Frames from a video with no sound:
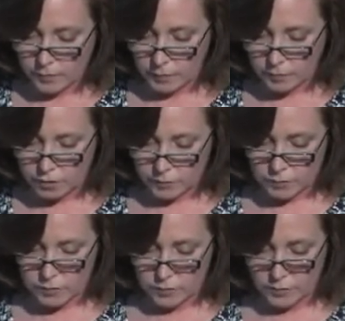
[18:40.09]
Membership
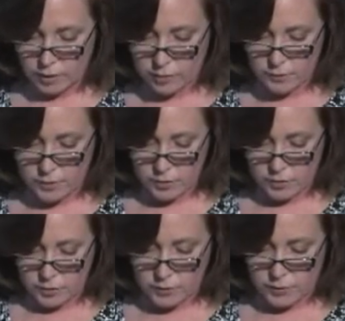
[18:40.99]
was only open to
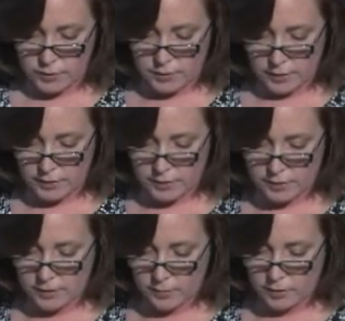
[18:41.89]
those who had attended
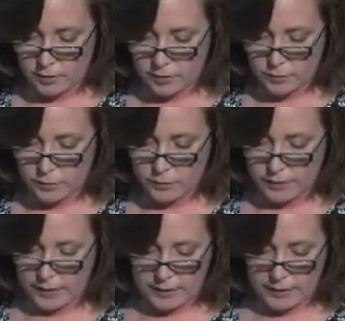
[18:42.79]
the seminary between